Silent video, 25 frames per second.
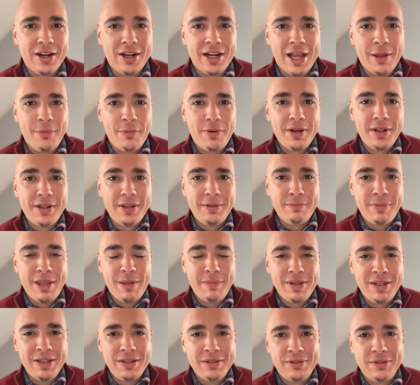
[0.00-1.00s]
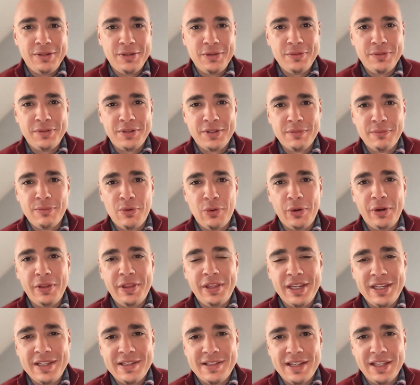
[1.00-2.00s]
and I want to maybe do some more of
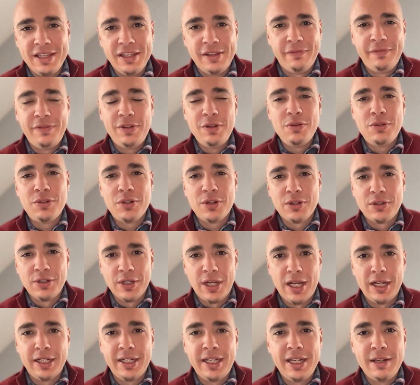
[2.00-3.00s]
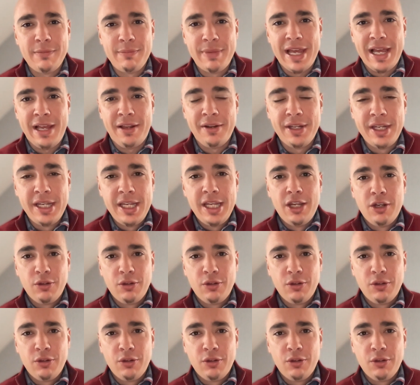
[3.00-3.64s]
these in the future, talking about